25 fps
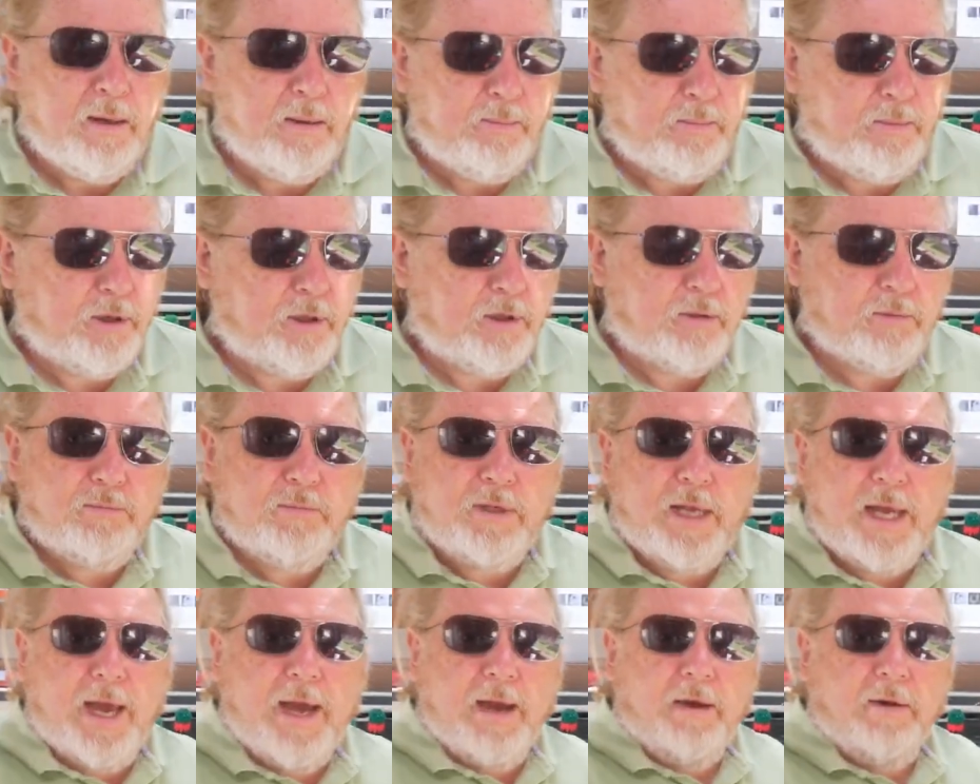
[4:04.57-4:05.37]
put them
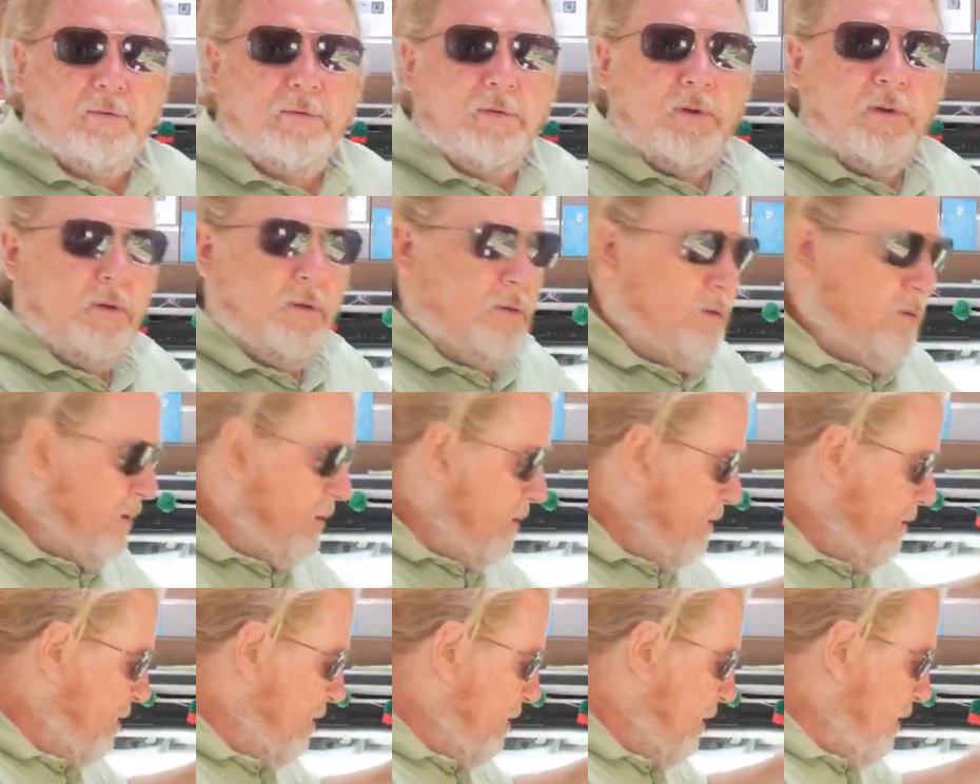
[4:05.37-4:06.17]
down
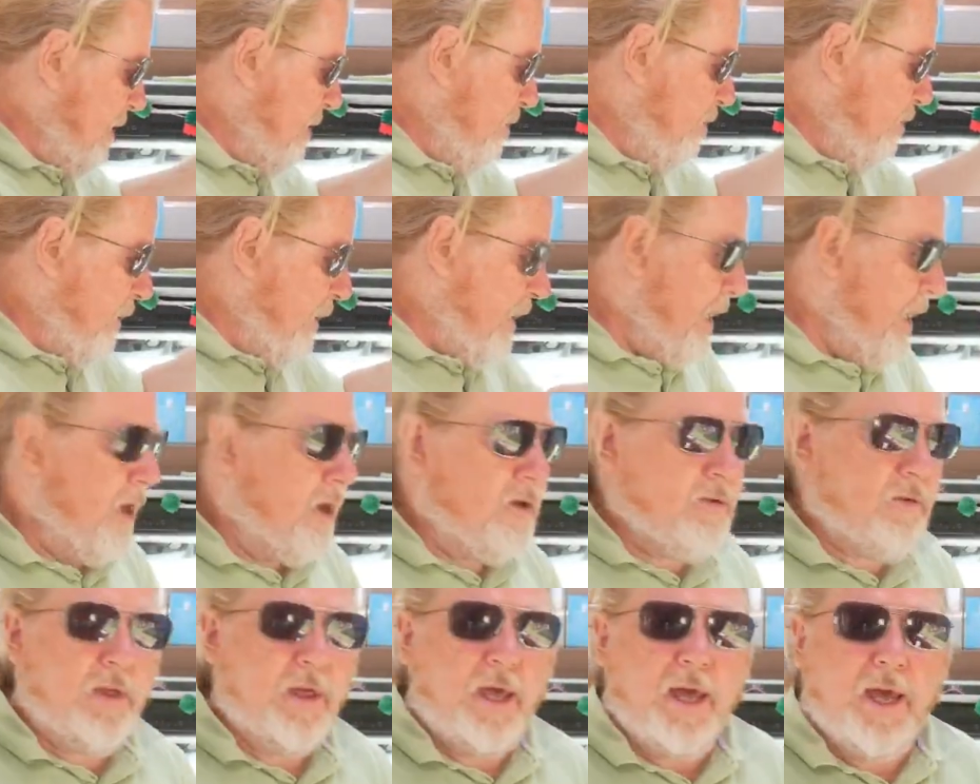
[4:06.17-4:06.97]

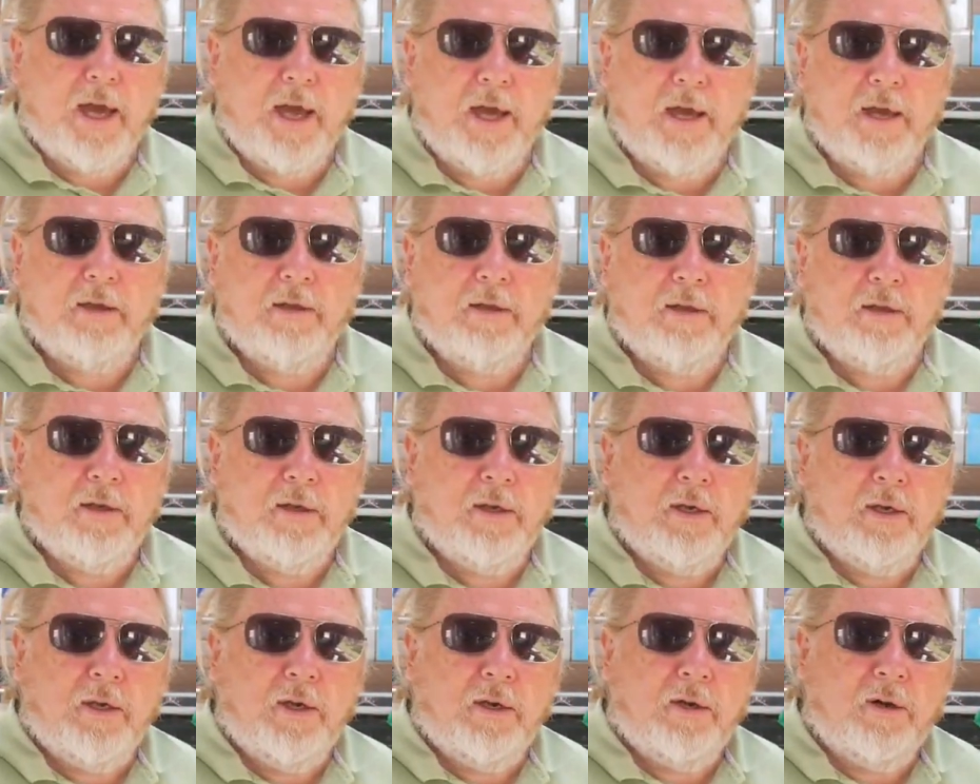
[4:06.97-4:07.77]
below there
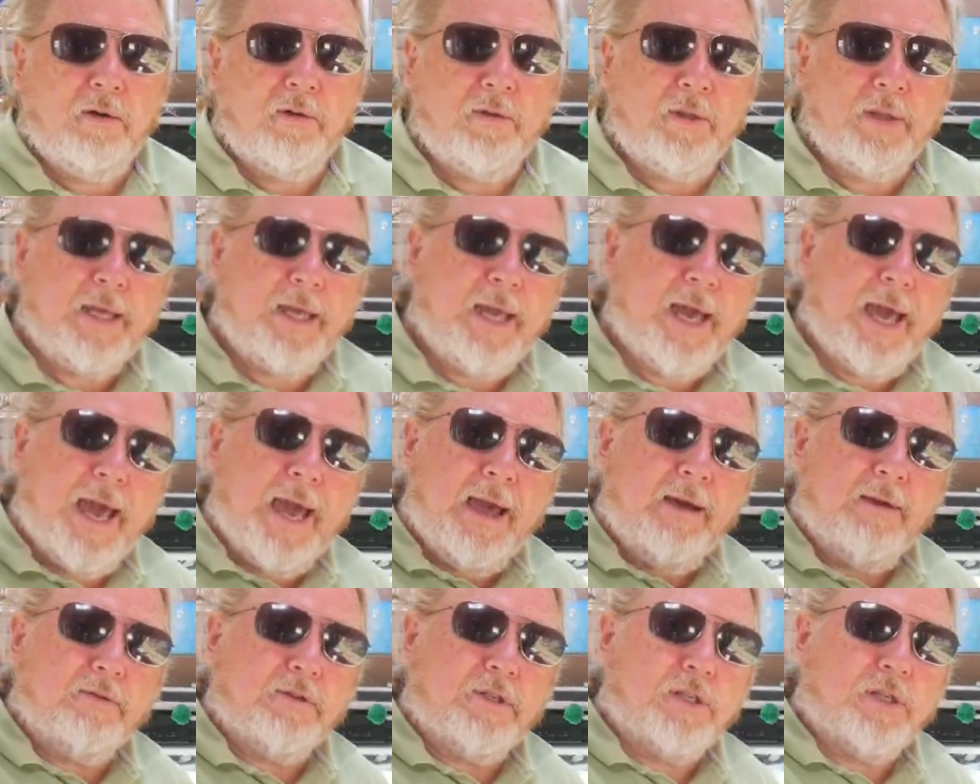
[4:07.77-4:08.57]
on the
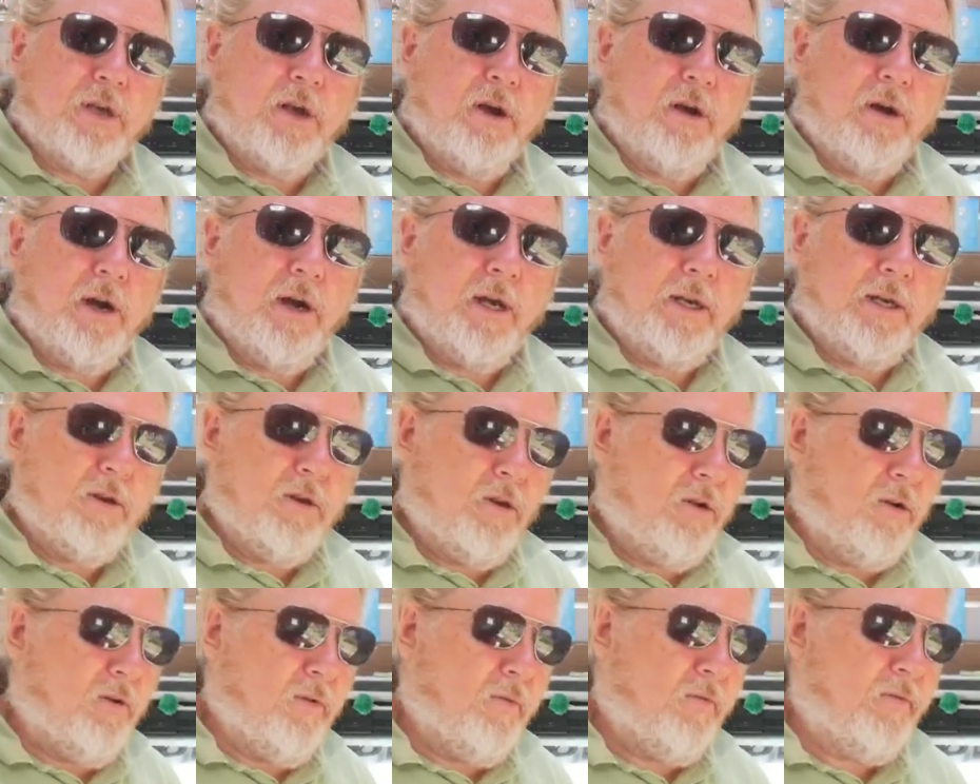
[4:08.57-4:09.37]
outside
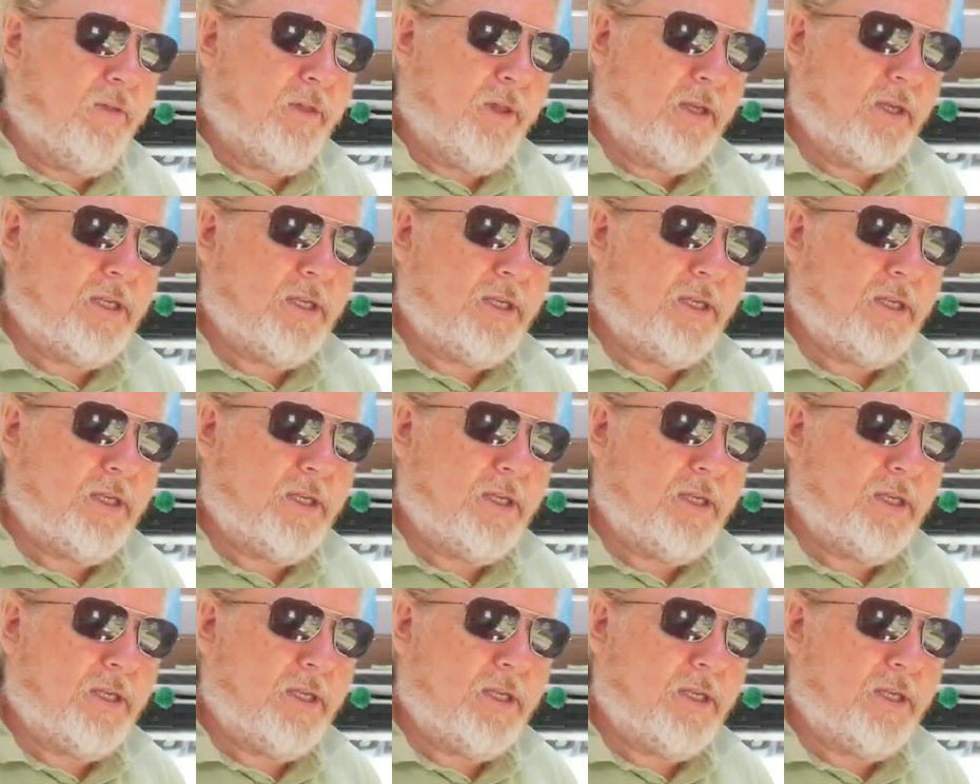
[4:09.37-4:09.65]
of the